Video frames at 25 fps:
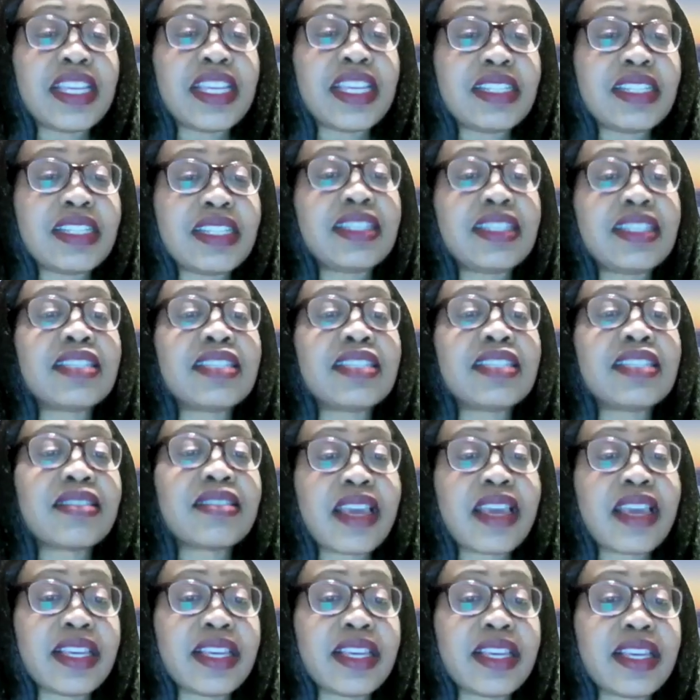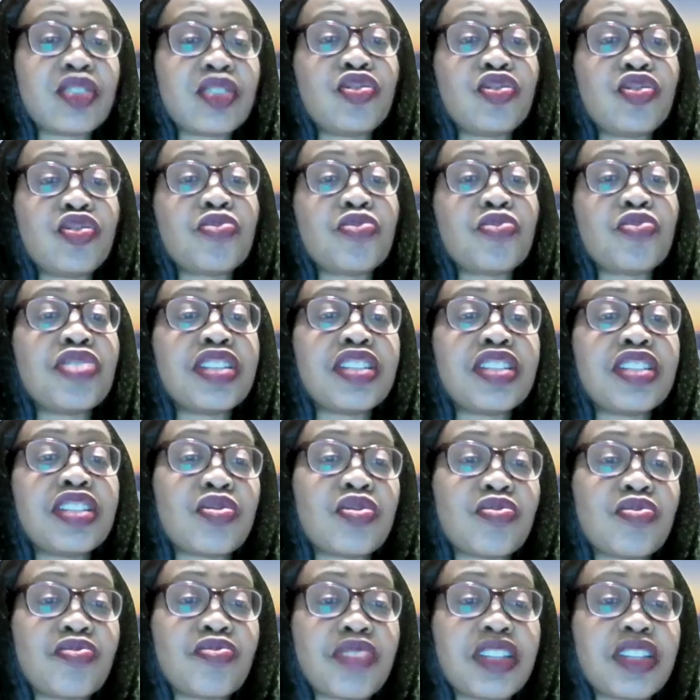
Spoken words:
In this case, you will need to